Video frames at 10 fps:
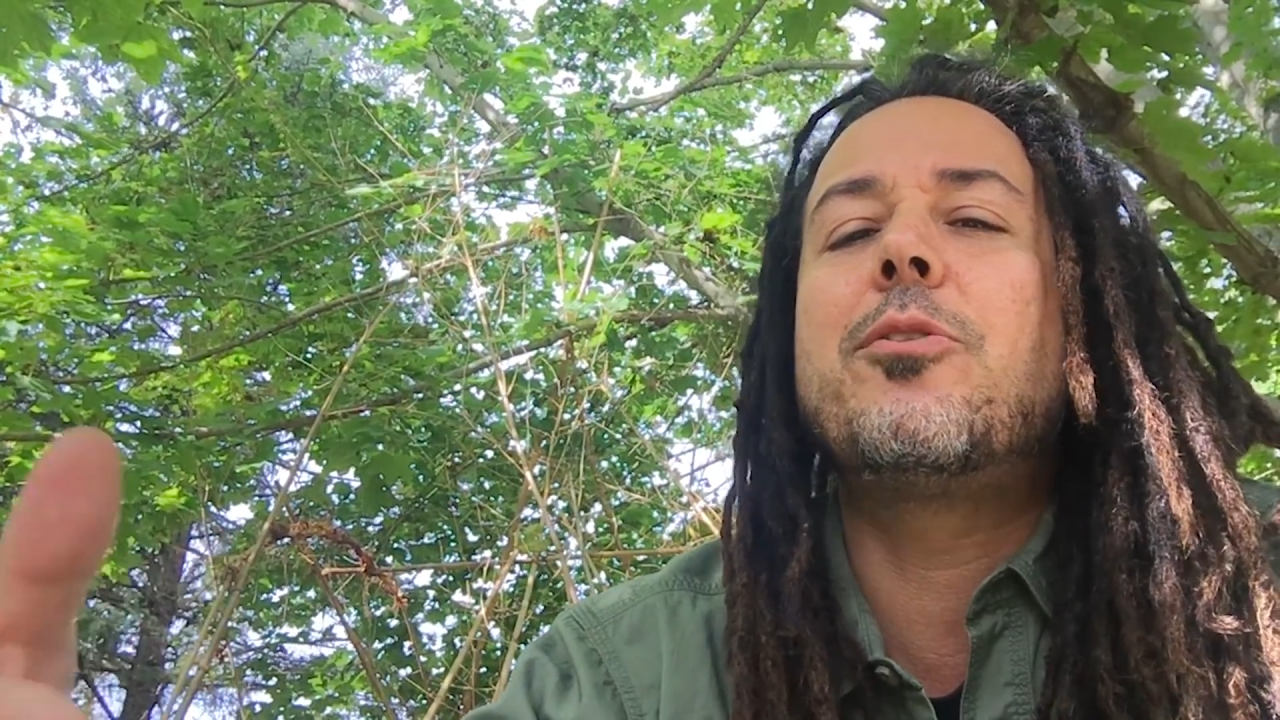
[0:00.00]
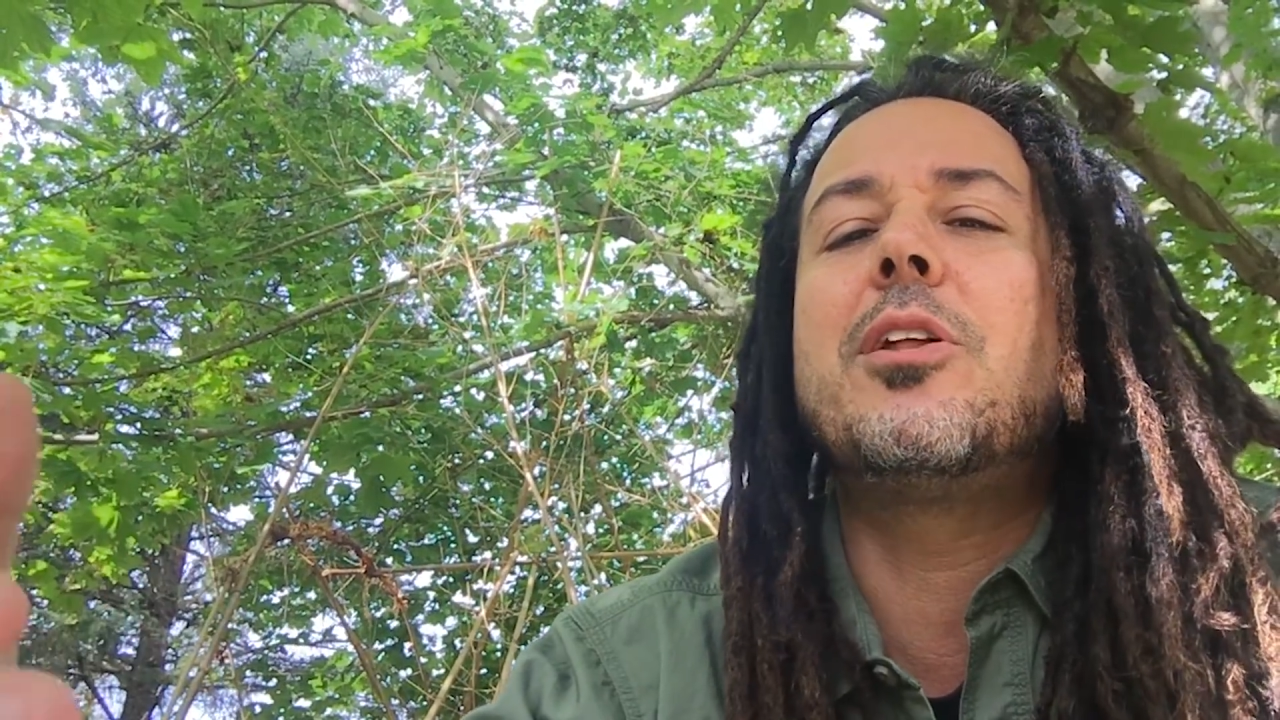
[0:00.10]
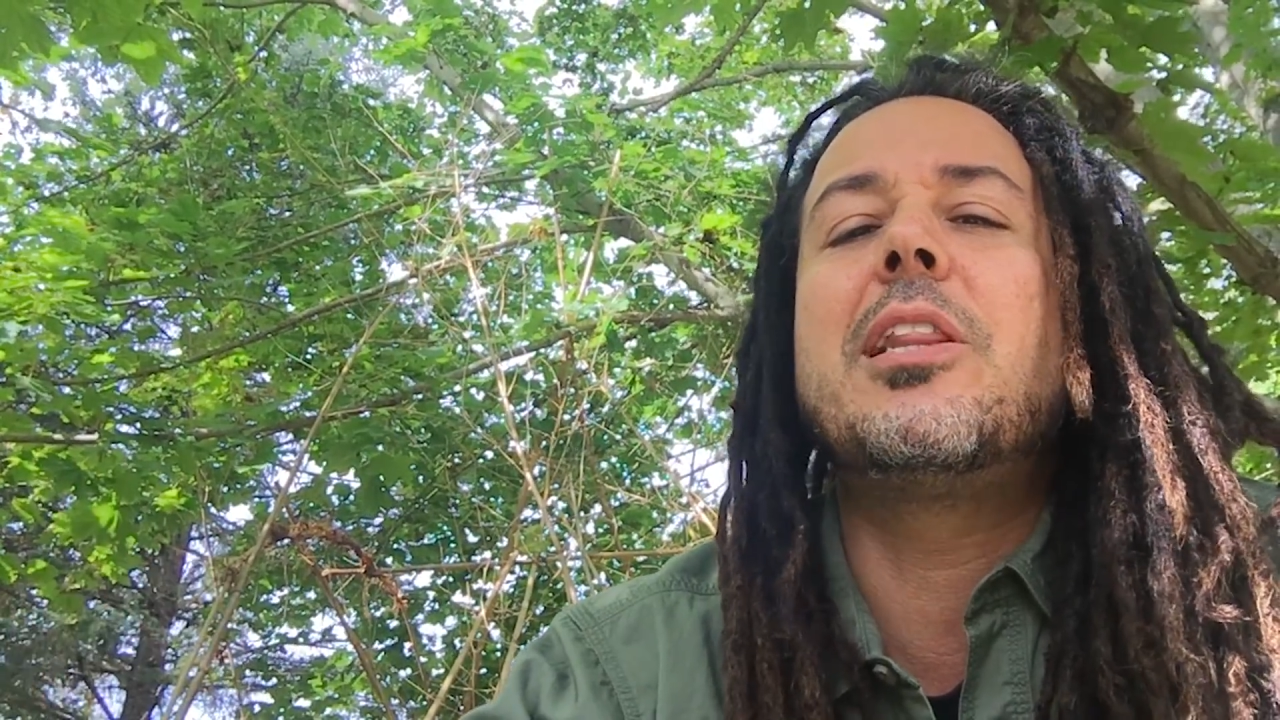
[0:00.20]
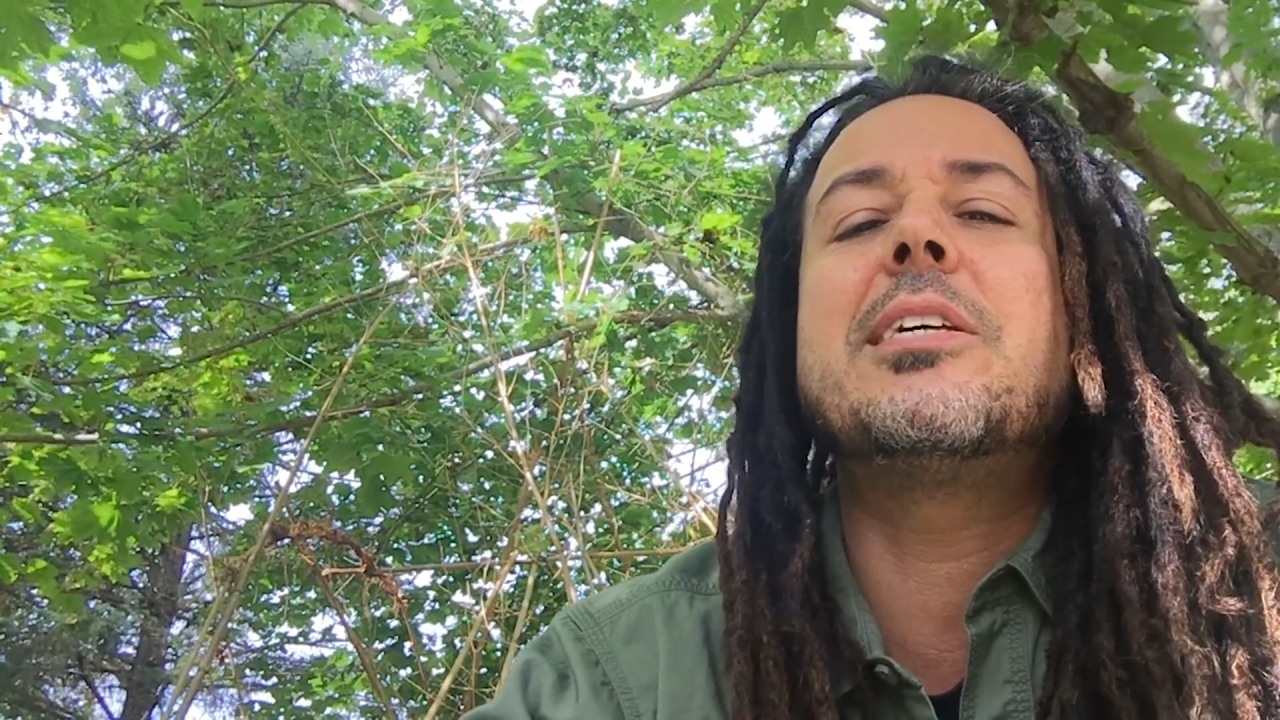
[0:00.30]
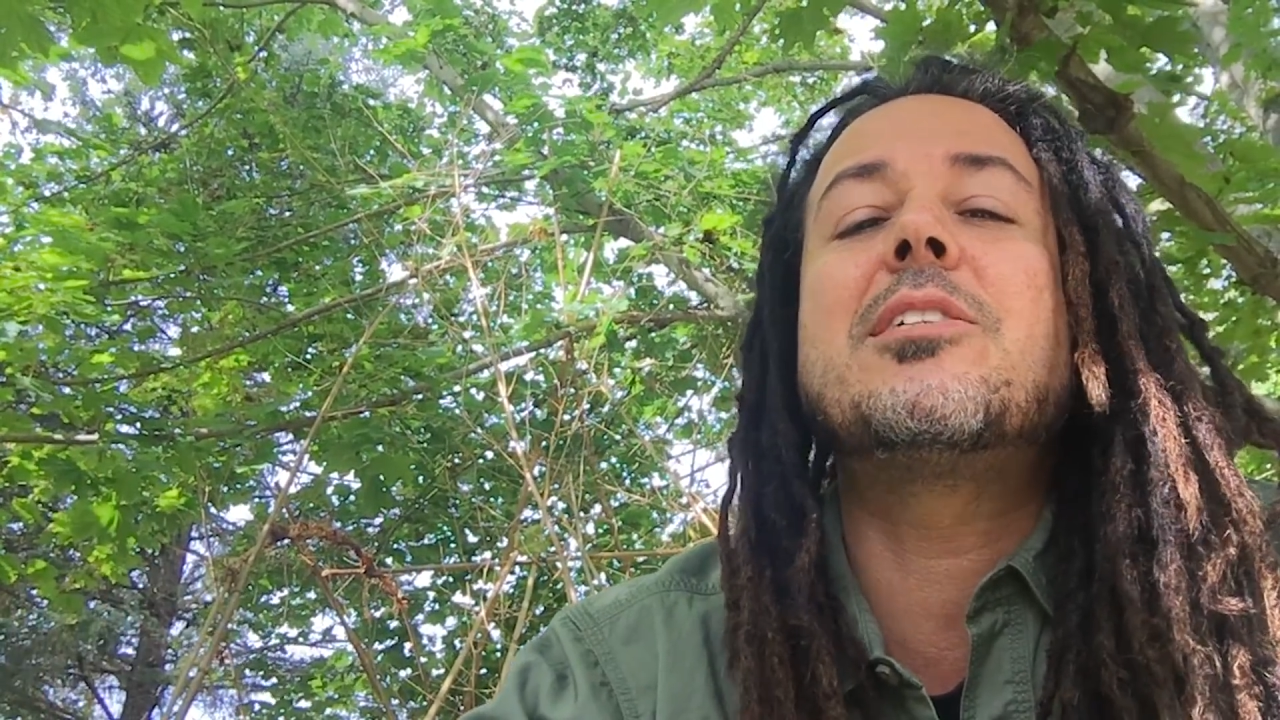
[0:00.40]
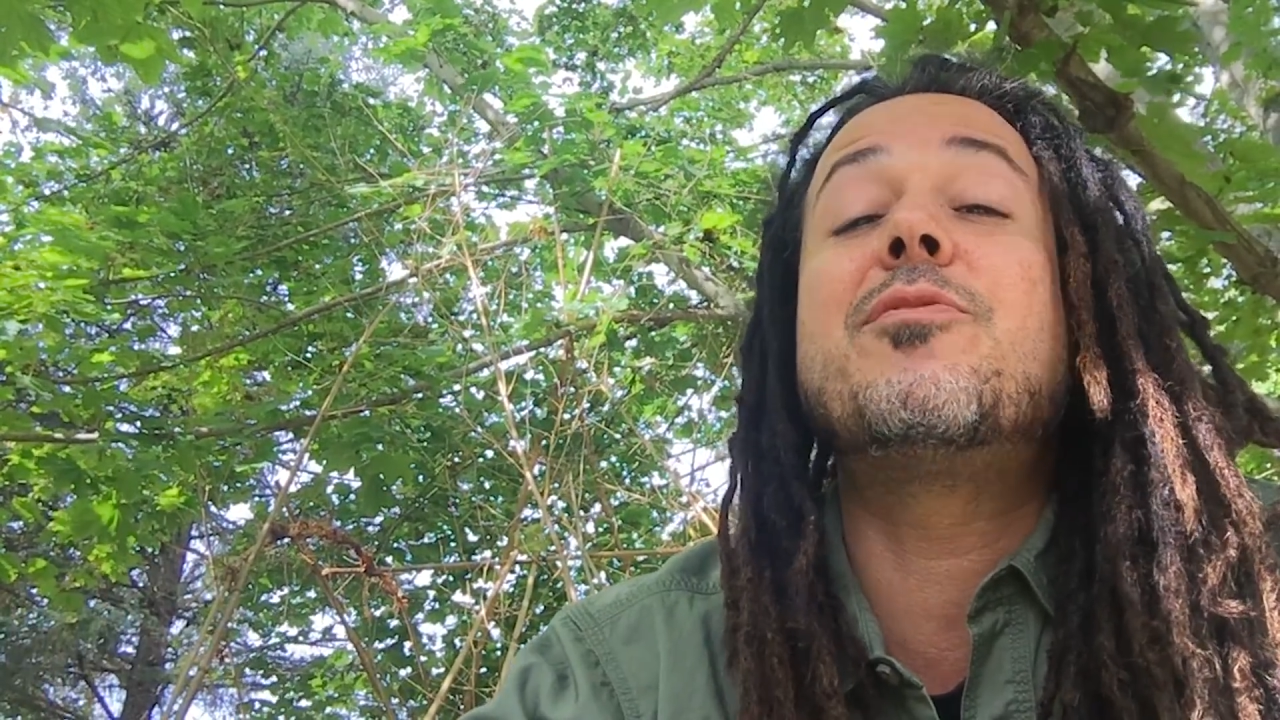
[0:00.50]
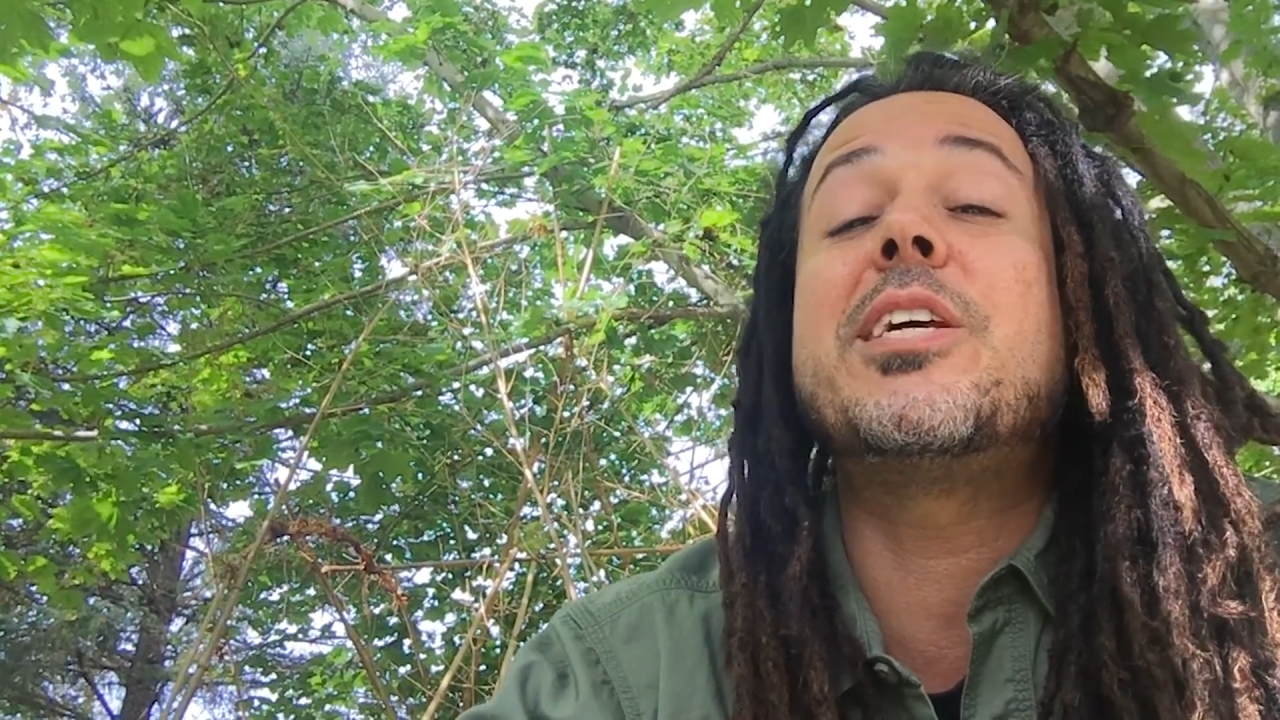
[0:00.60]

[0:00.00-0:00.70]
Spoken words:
the list of